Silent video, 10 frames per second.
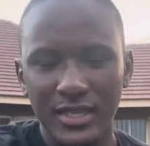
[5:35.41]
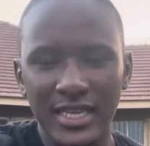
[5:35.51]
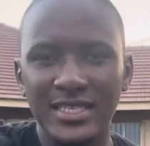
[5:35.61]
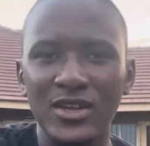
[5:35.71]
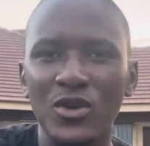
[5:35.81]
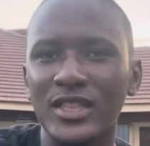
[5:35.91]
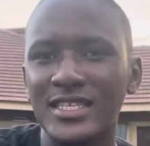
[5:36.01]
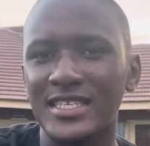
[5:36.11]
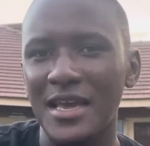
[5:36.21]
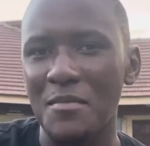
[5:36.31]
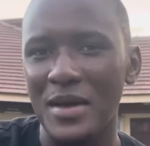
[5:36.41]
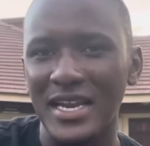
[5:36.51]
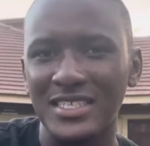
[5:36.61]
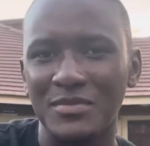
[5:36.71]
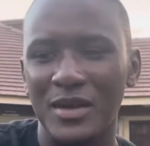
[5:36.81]
Is it not the same
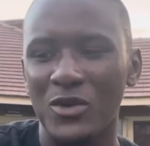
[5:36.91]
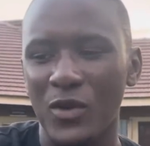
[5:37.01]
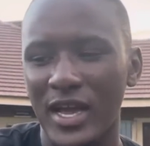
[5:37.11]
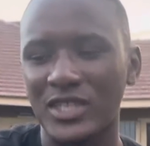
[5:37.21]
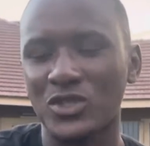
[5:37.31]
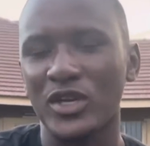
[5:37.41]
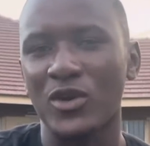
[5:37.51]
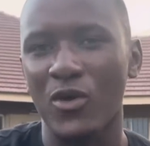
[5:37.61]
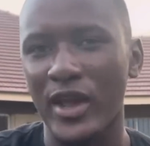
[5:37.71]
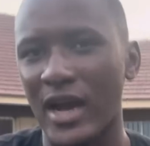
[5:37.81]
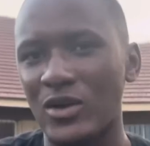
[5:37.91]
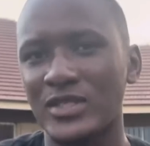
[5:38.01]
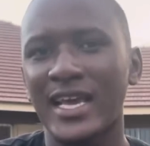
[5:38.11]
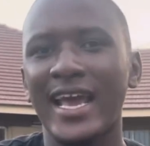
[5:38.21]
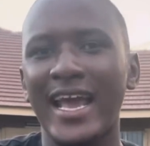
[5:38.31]
management who are actually going out
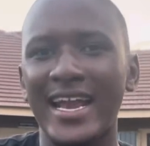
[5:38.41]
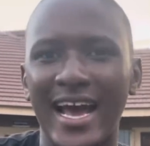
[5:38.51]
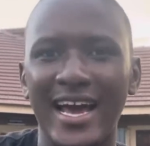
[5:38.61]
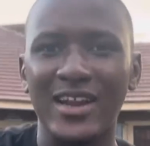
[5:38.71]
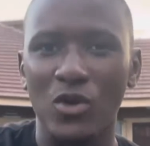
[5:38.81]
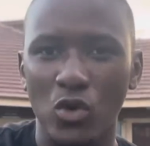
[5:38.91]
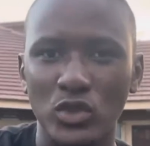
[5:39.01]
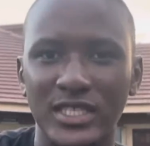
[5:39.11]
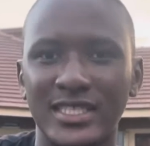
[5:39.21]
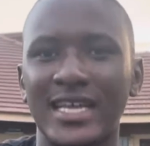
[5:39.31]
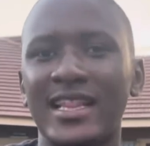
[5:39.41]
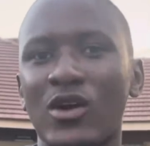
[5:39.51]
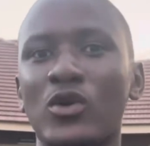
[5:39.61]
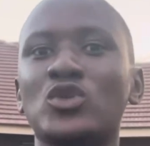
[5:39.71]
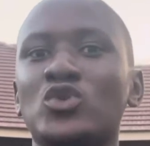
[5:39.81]
and hiring coaches? And they're
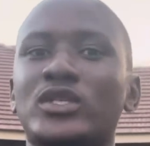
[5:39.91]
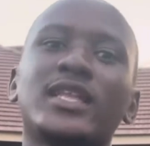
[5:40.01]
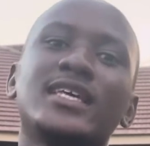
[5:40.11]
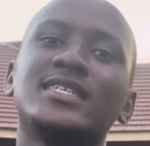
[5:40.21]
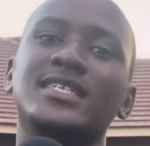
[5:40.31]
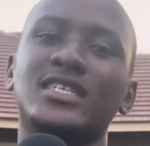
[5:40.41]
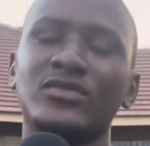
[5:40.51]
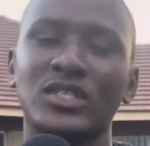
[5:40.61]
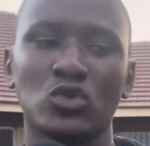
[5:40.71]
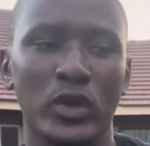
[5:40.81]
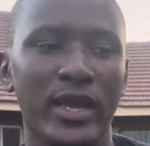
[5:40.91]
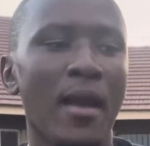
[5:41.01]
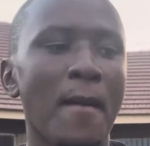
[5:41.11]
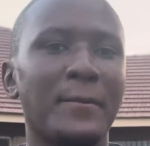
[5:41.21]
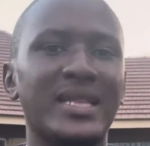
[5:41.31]
going to say there's a Chiefs' way,
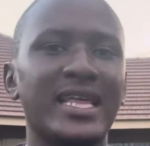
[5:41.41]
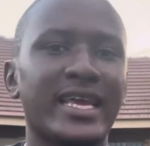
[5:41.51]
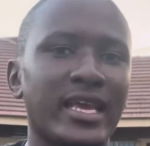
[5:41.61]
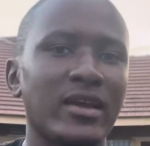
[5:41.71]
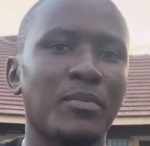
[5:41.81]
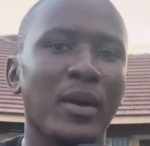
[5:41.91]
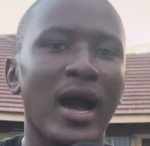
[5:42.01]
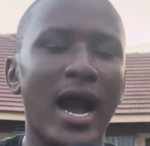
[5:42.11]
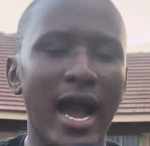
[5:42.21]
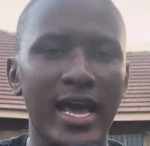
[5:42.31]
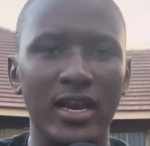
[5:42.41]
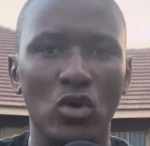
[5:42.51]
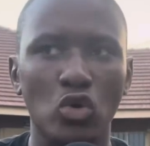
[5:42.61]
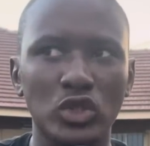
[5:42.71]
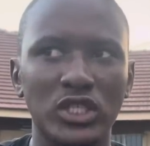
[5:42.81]
but they keep hiring
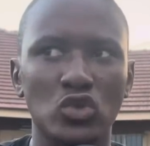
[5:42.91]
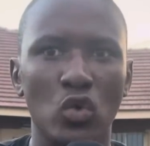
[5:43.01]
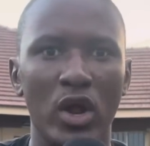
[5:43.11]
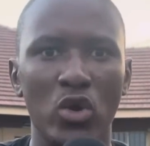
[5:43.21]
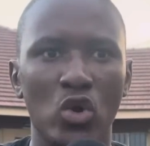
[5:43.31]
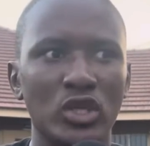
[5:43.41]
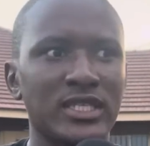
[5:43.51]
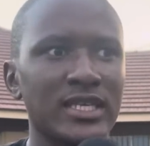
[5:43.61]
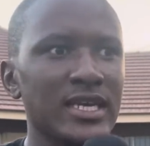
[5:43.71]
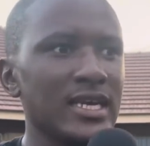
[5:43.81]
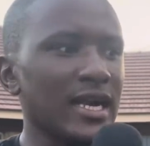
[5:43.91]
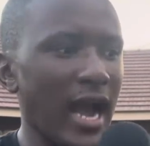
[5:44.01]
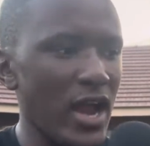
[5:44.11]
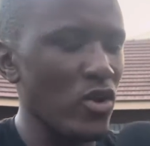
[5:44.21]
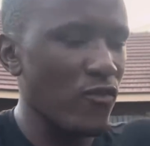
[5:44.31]
coaches who are not
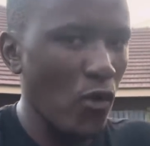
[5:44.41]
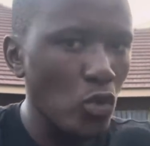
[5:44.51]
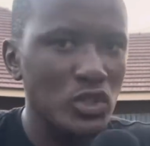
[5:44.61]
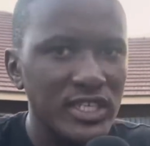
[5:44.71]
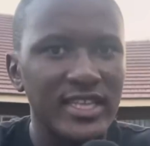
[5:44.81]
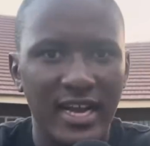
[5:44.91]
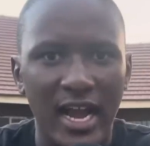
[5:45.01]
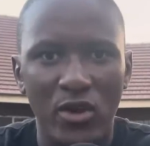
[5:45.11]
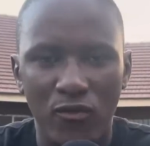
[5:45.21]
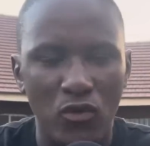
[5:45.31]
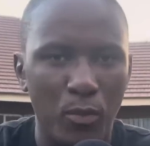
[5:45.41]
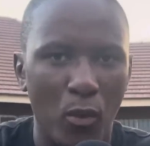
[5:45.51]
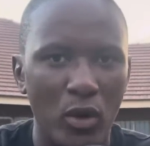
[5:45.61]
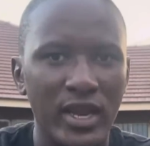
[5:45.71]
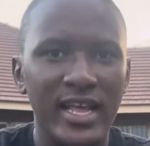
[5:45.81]
kind of coaching the kind of
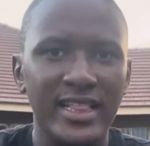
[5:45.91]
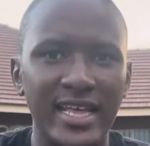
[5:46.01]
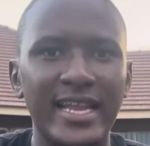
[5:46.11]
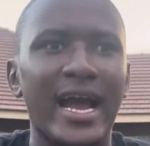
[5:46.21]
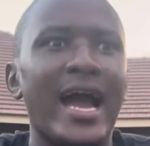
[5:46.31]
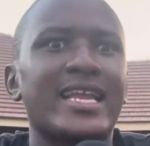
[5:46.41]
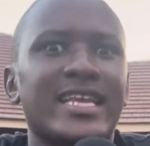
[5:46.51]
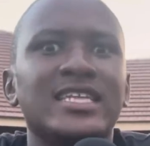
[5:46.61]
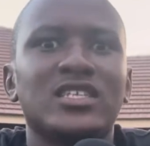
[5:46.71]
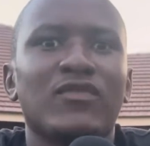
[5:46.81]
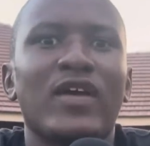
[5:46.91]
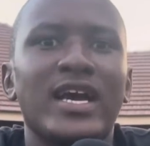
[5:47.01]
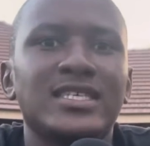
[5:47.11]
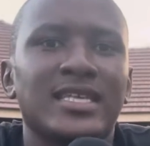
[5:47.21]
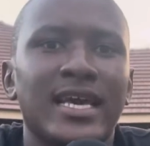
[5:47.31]
football that
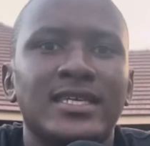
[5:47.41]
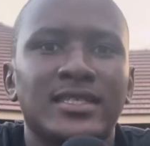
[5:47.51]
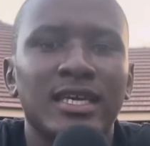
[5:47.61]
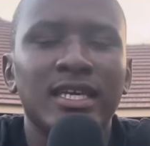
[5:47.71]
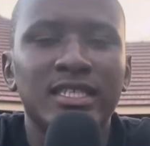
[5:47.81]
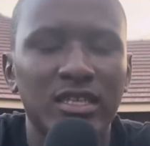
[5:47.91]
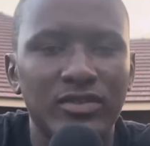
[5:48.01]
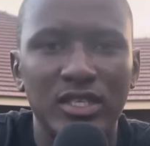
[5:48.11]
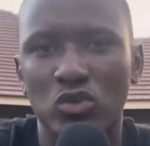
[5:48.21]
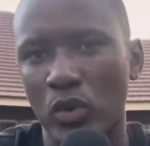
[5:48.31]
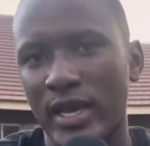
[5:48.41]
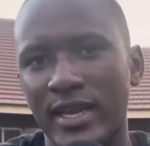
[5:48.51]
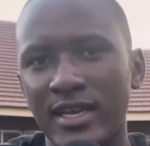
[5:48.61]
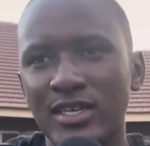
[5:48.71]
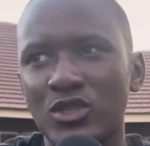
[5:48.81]
identifies as Chiefs' way.
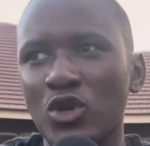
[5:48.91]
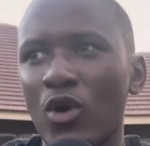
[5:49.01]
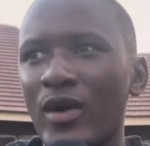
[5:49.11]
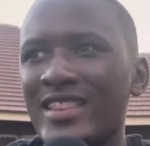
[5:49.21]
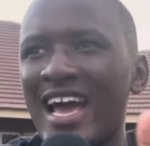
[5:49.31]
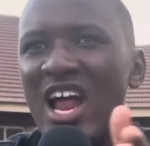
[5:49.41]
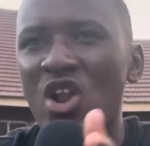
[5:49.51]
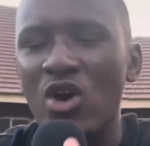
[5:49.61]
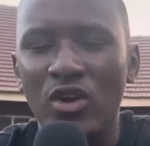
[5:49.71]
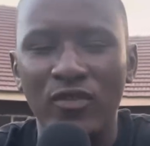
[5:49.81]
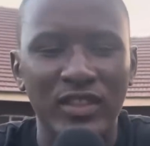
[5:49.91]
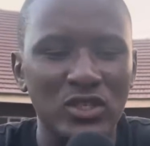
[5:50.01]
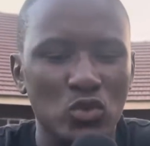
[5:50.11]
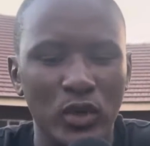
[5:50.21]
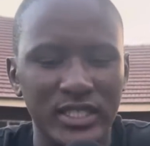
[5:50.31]
So there are a lot of
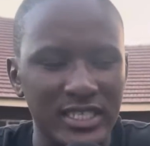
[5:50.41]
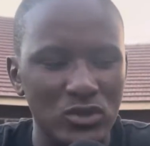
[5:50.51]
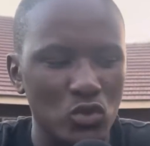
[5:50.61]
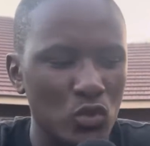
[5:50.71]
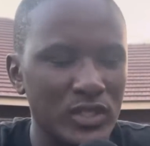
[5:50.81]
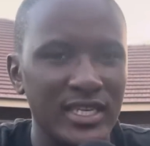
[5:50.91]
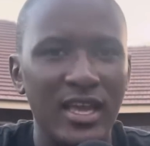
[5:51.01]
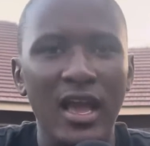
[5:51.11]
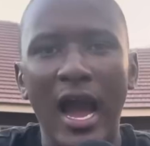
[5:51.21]
these questions, Uguti.